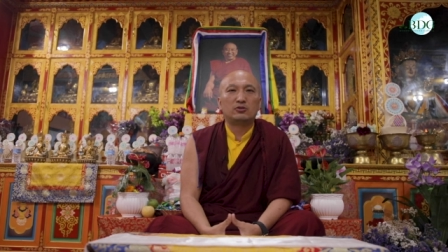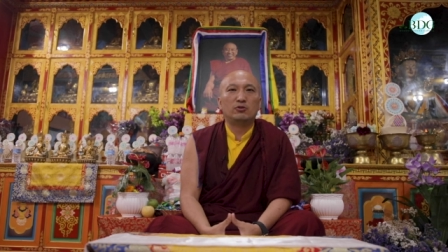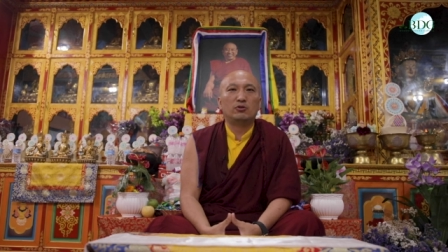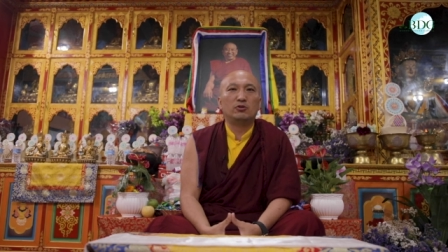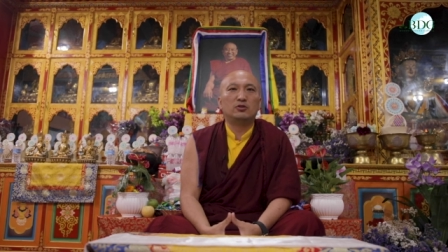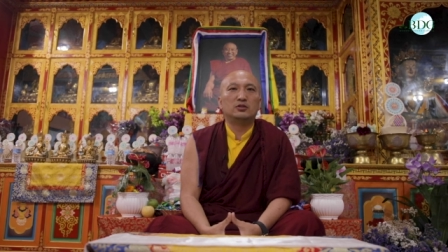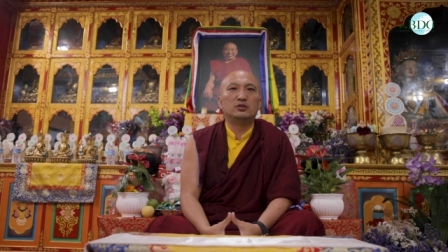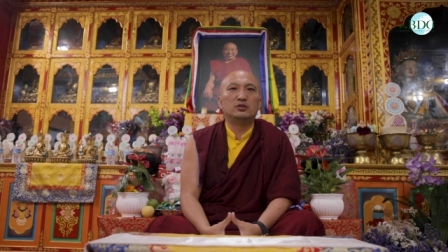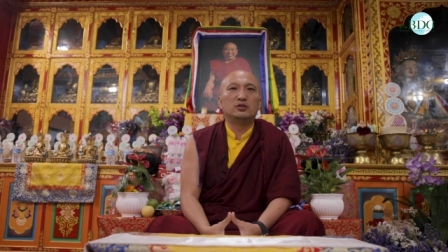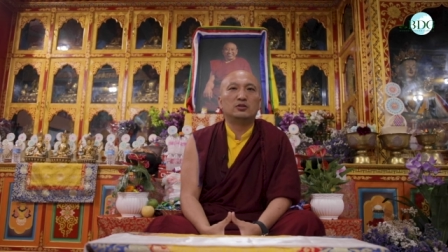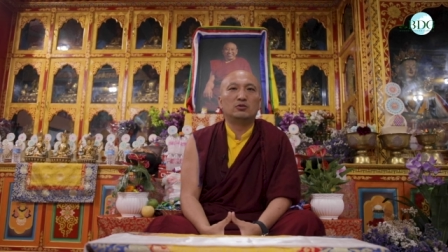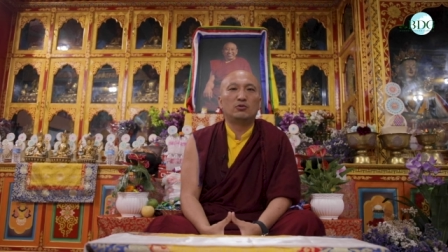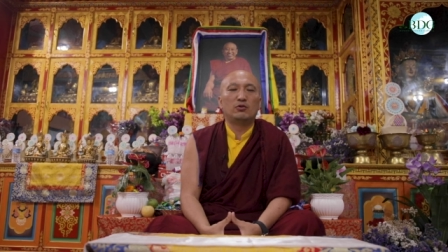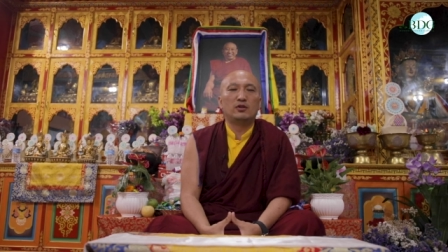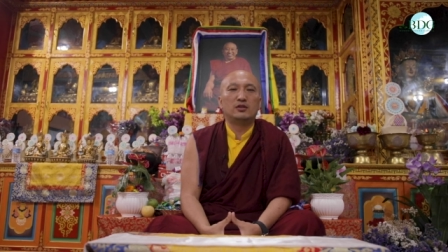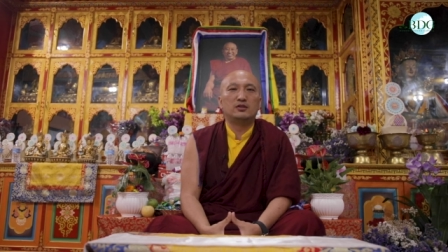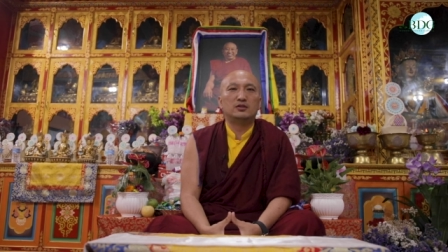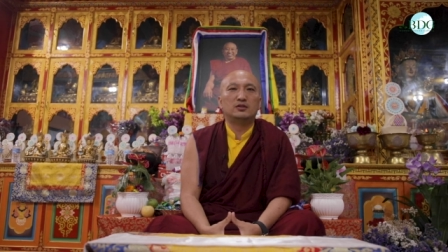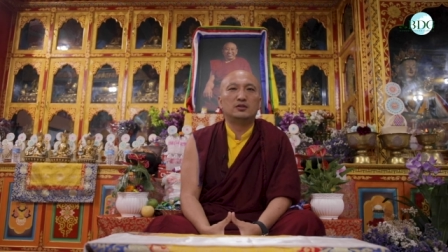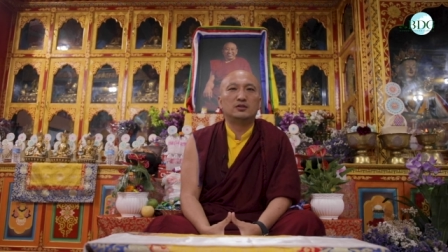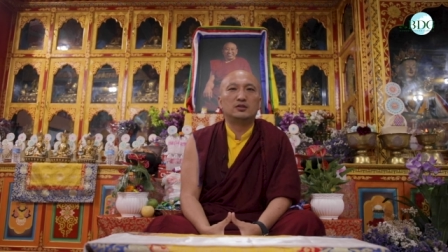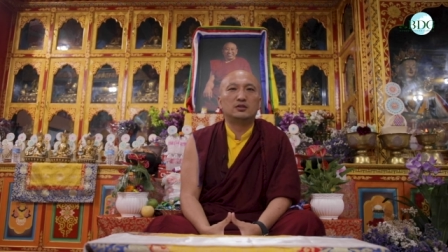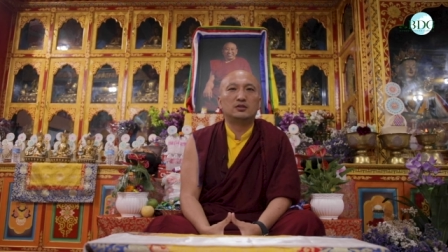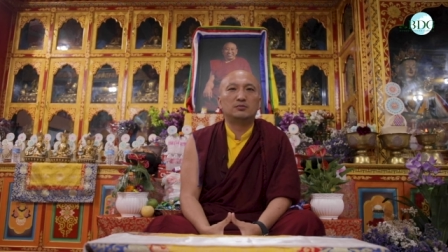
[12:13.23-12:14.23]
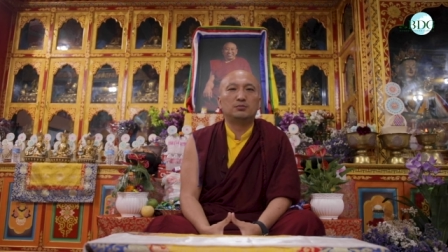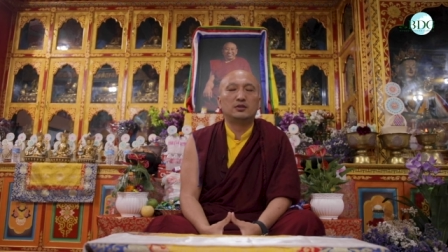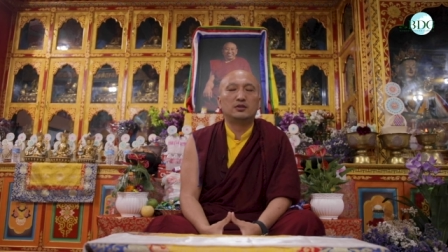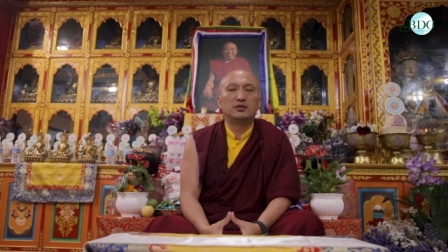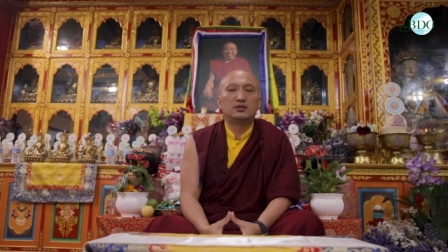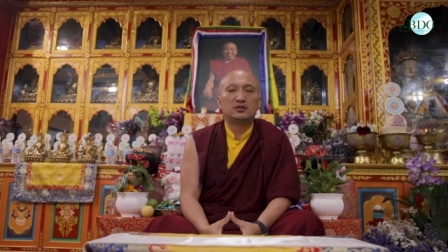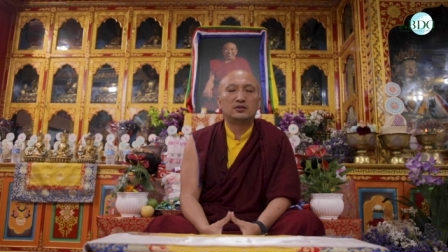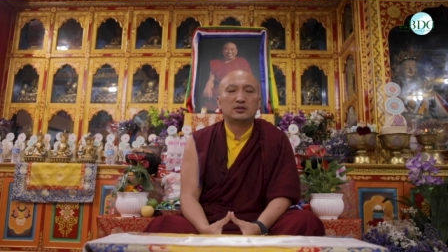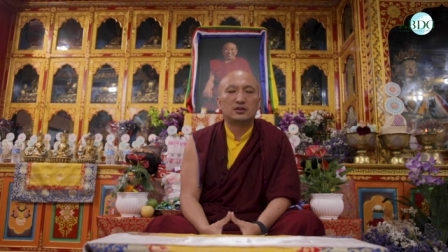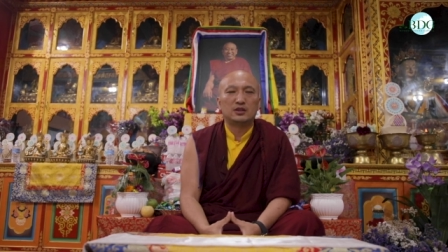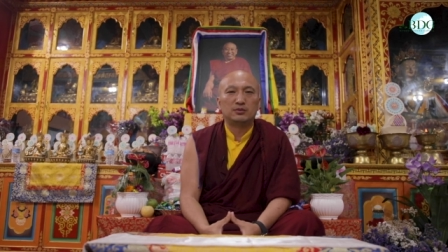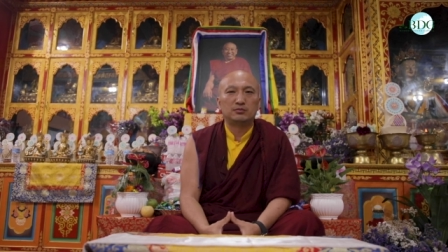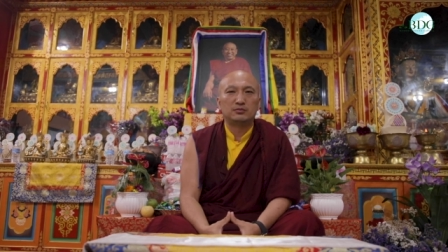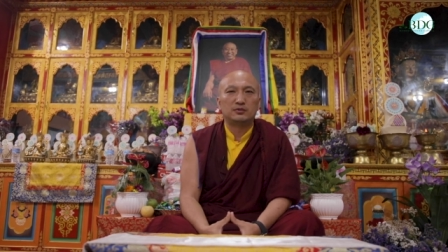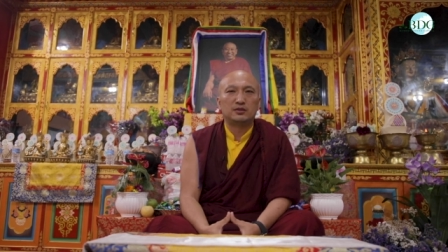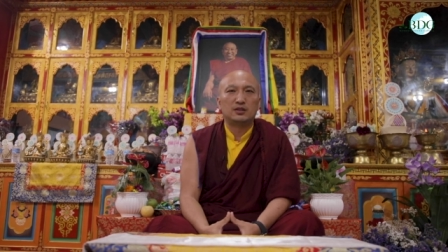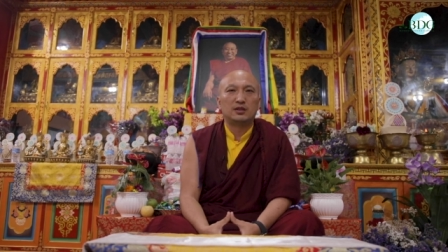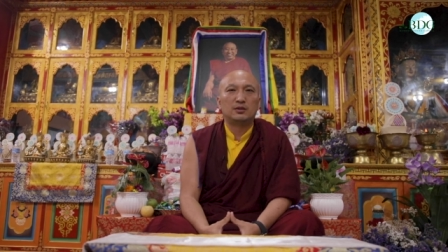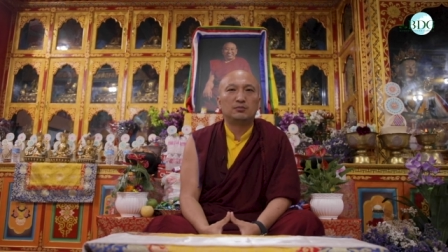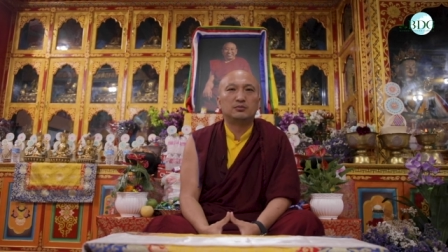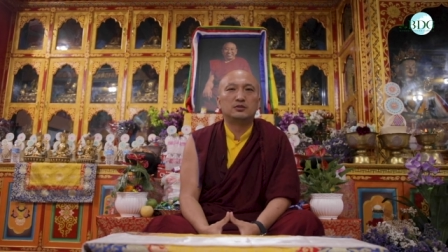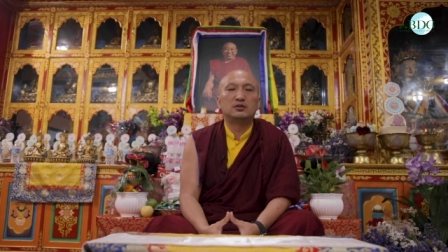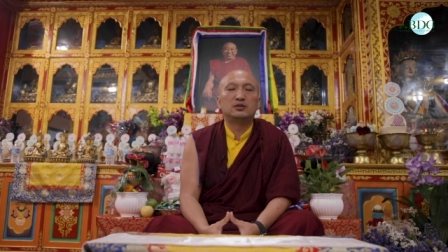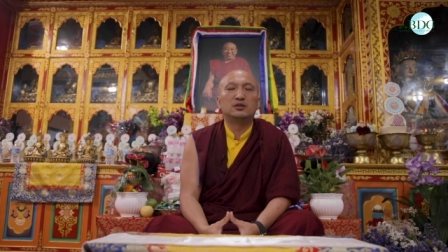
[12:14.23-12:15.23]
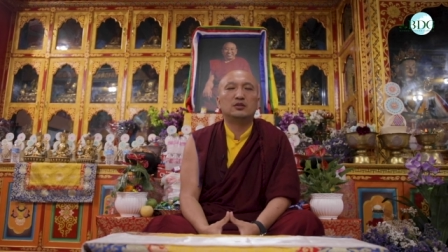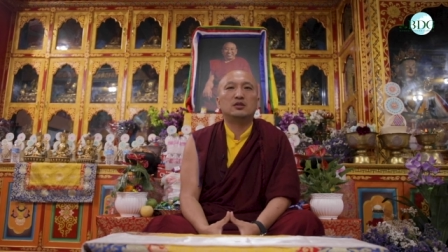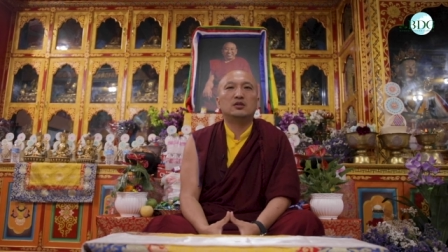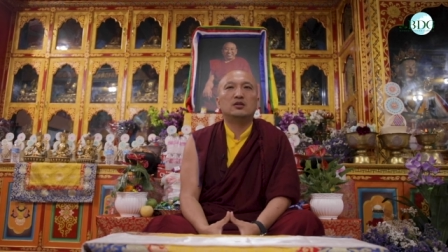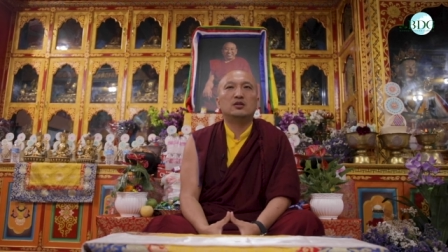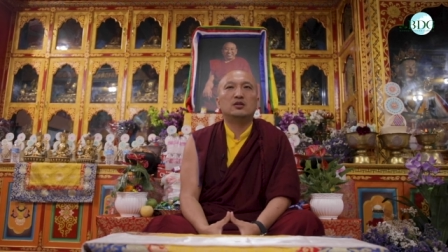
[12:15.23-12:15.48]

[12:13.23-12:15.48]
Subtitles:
all the qualities. Because sometimes